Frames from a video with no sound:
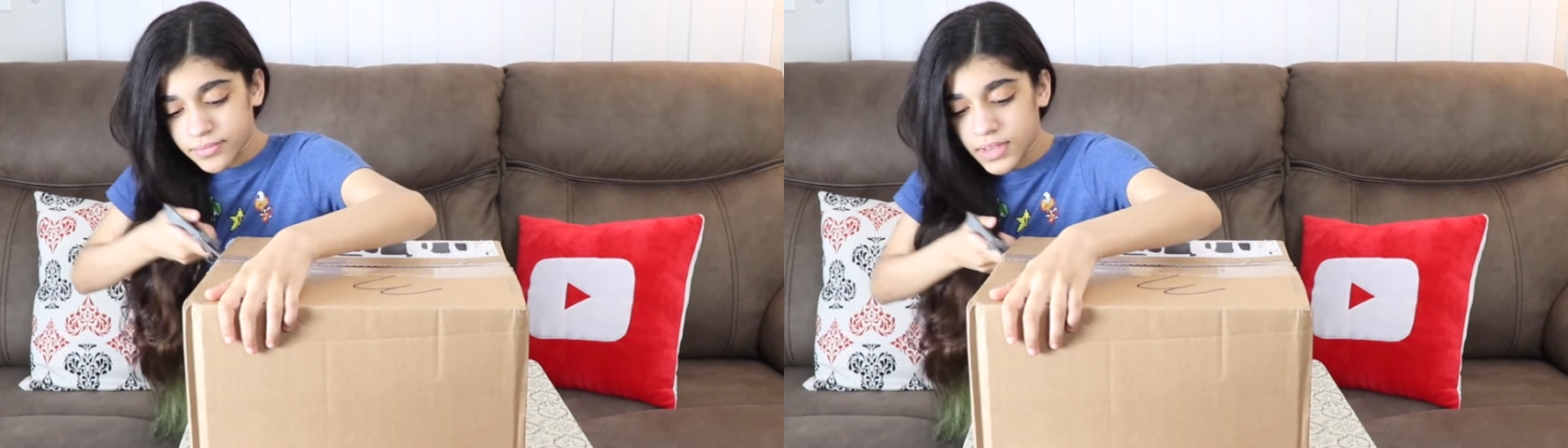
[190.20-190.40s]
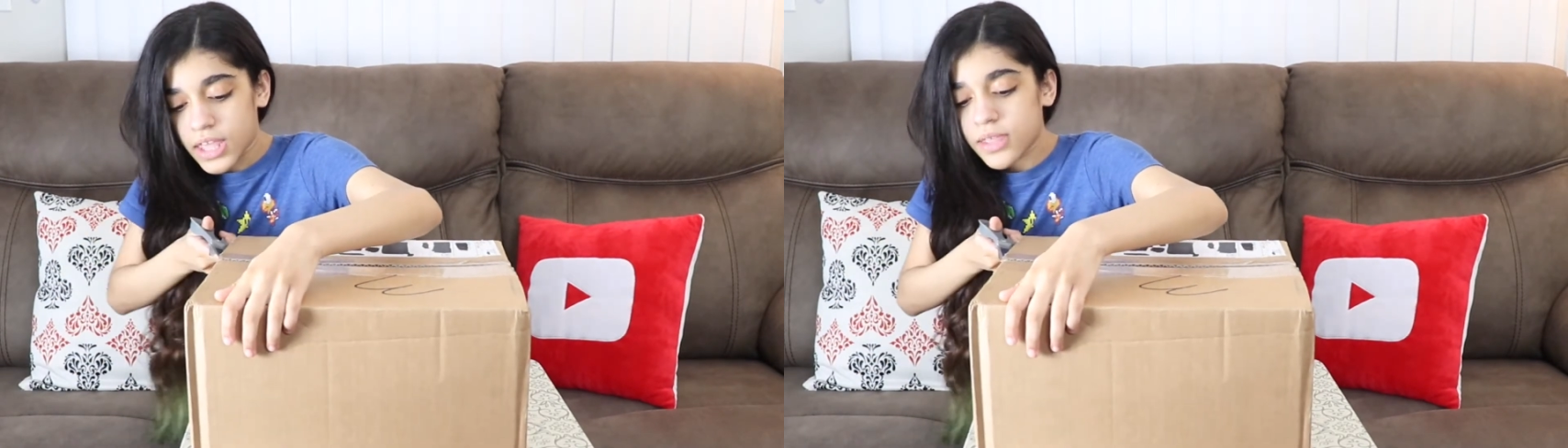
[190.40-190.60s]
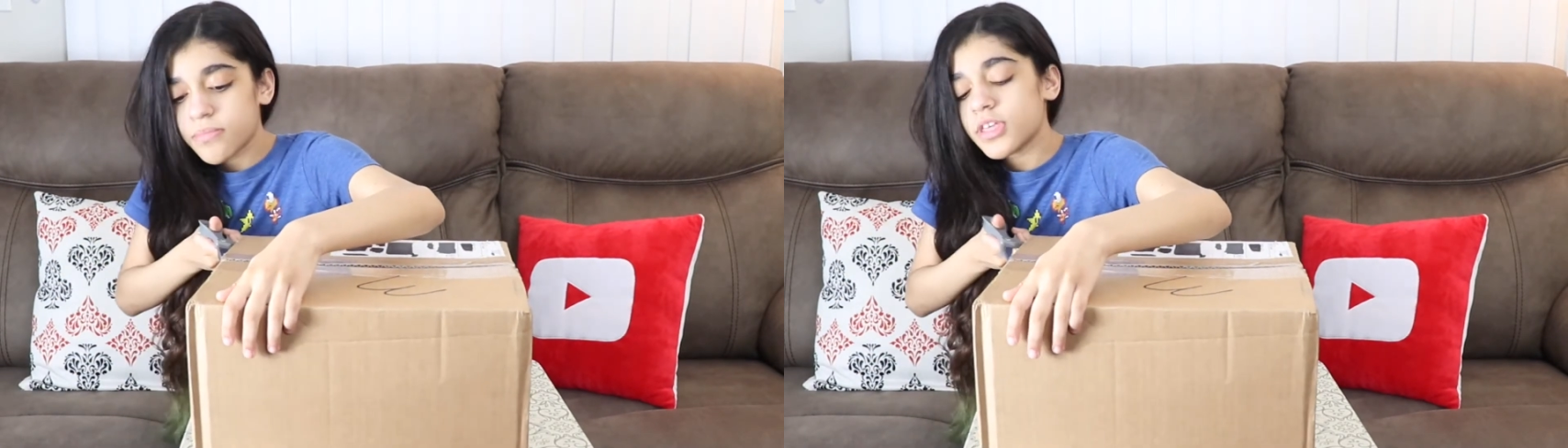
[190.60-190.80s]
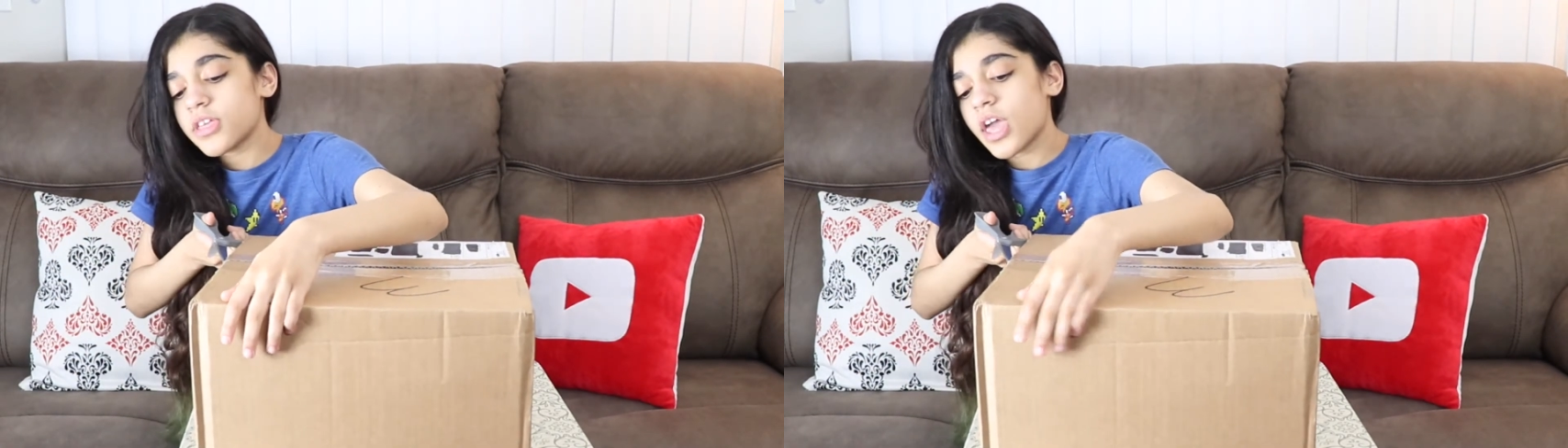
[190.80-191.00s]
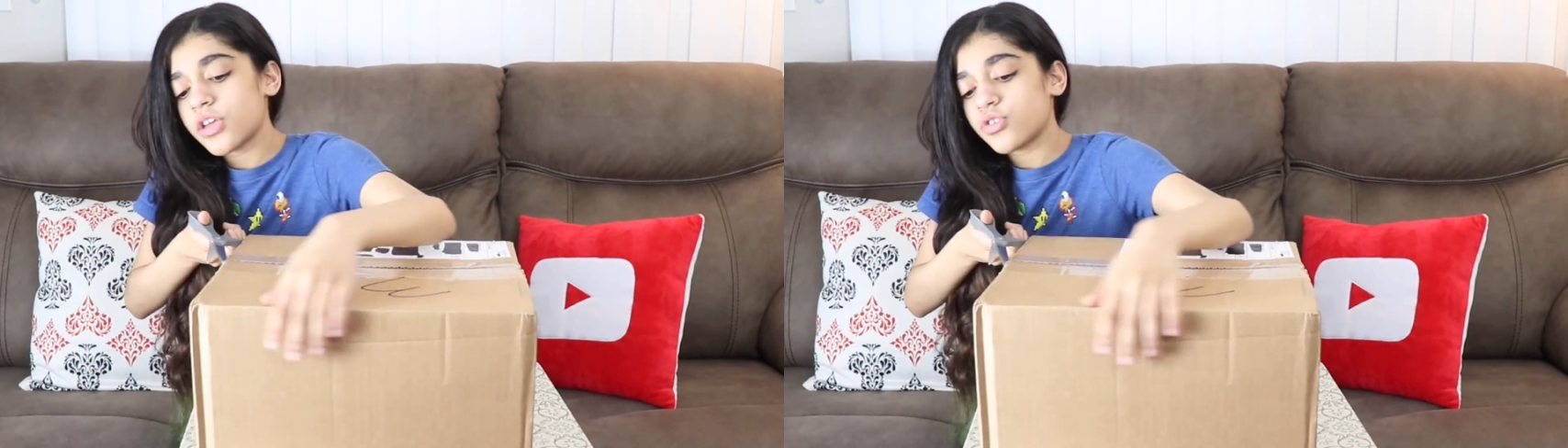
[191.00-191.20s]
I am being
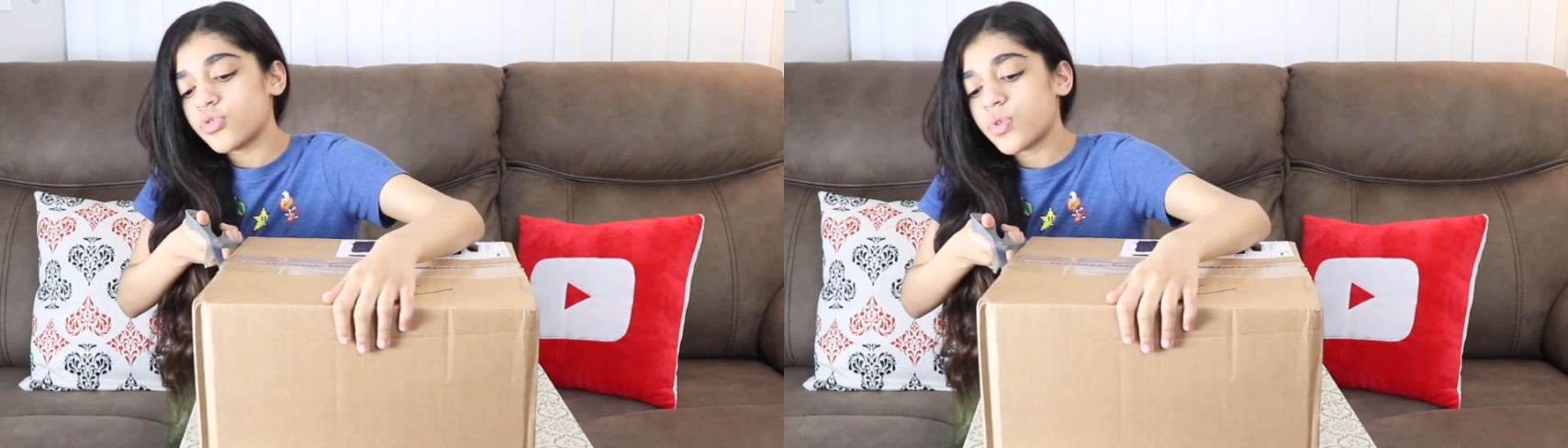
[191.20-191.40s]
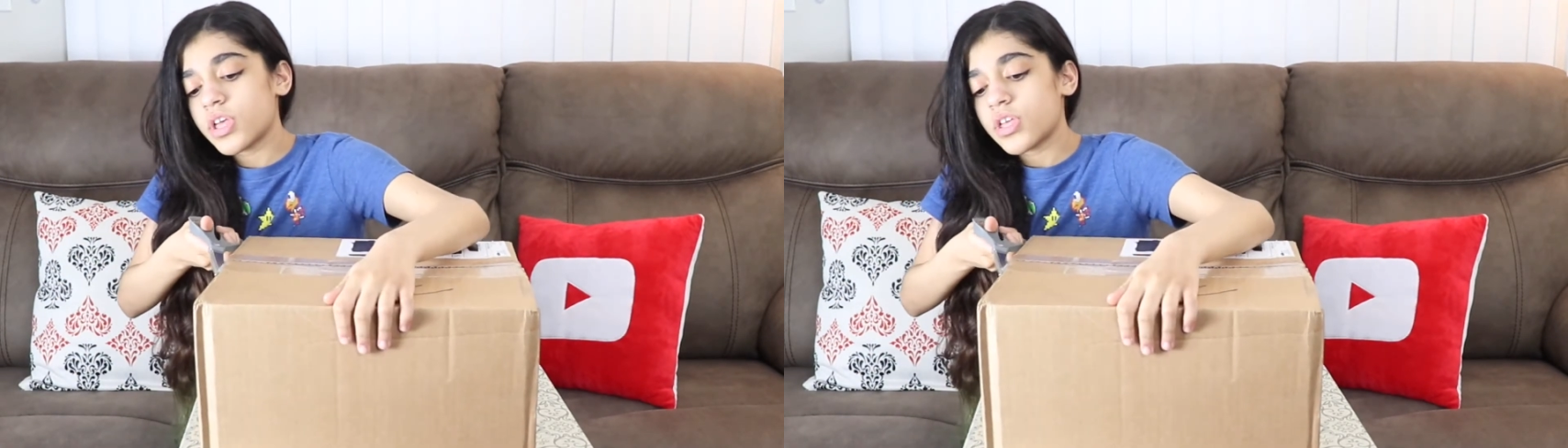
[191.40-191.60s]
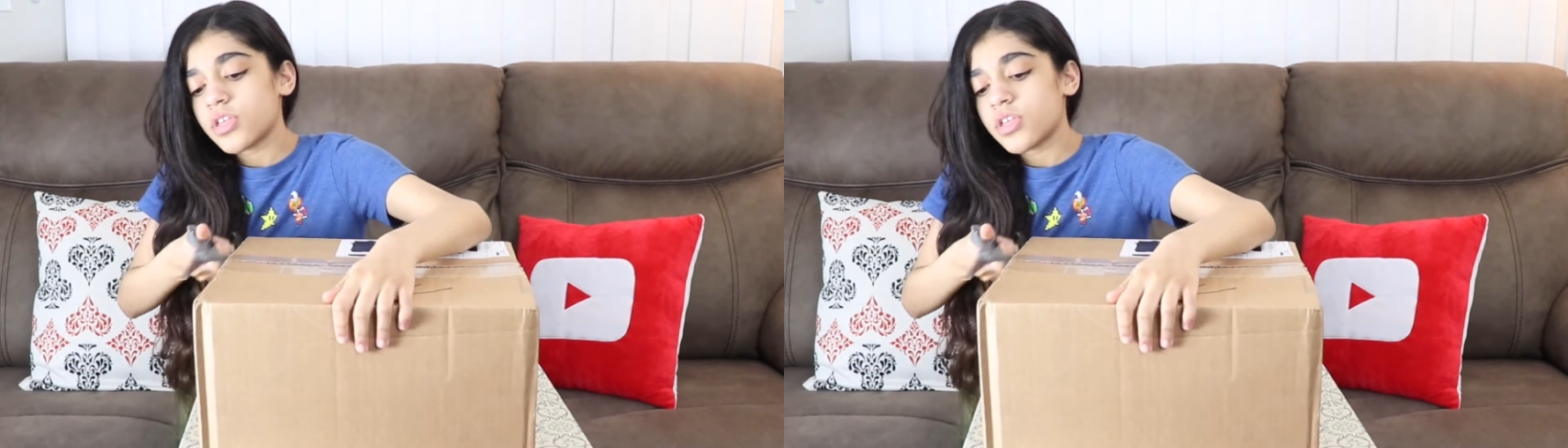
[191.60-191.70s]
extra